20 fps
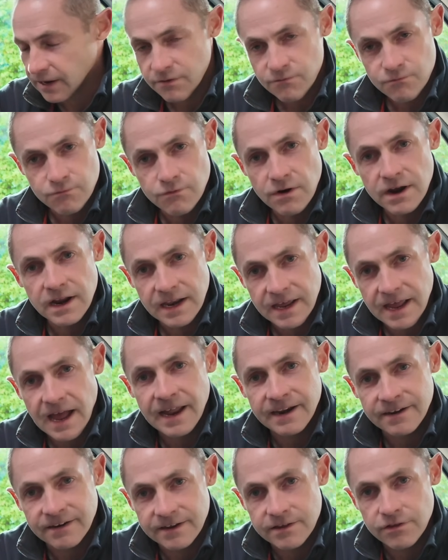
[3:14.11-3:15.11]
It's really
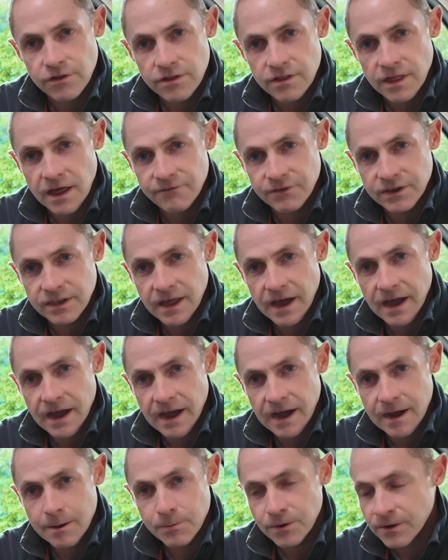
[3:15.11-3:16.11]
handy just having that
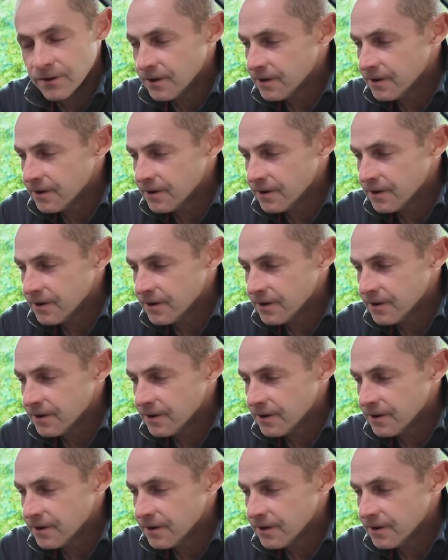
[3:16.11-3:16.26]
app.